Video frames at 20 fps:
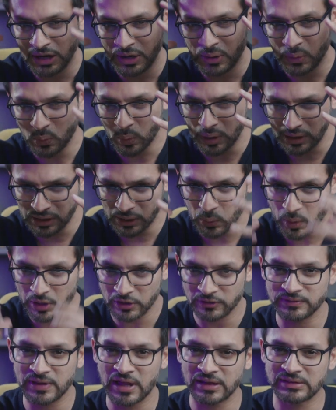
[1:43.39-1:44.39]
well aware
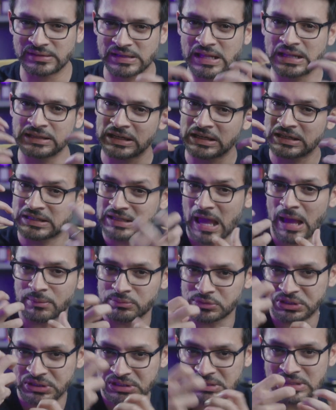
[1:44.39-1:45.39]
of that scent and
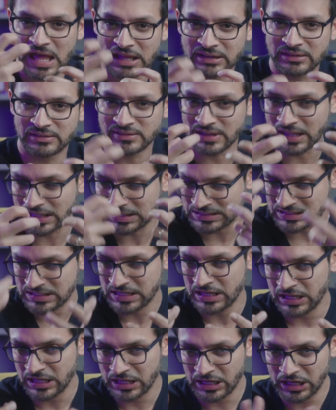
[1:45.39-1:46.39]
captured that scent
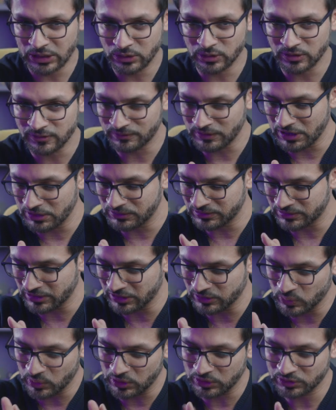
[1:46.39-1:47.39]
into the fragrance
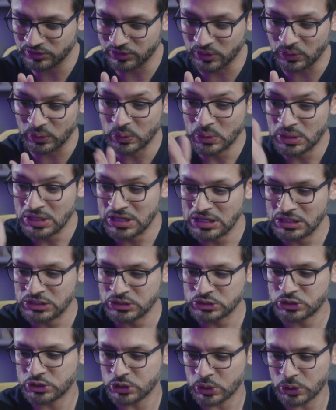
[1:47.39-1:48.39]
as well. So
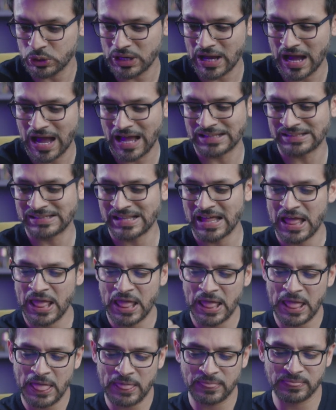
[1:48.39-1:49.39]
show you guys
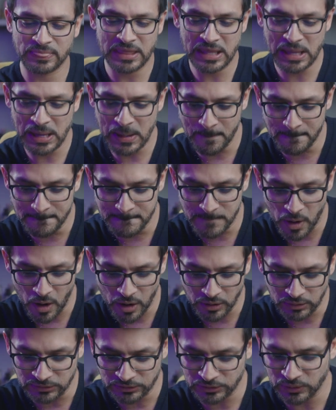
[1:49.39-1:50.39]
the
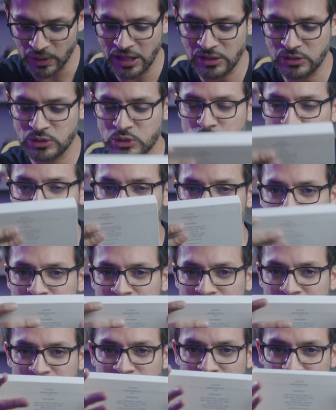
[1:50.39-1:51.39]
bottle. So as usual,
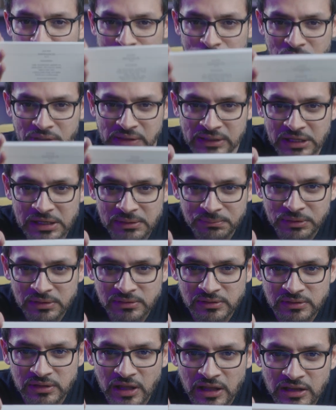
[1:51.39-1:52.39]
super clean
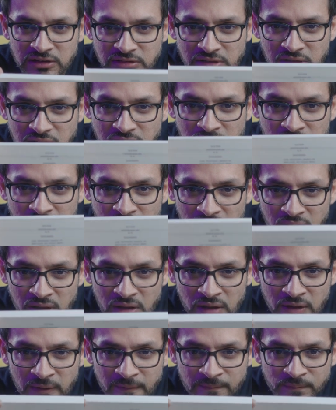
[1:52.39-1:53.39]
presentation.
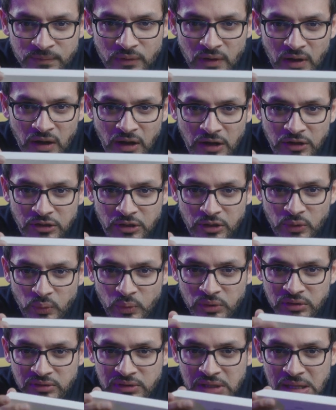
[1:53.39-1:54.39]
We
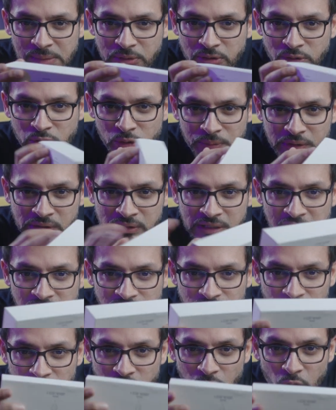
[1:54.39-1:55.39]
just keep it super clean
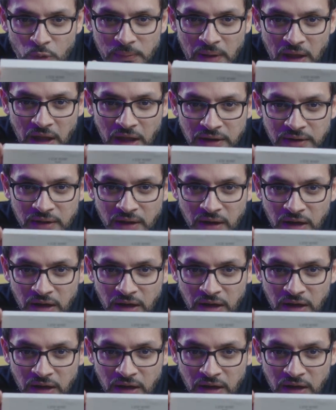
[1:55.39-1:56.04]
for Nomad.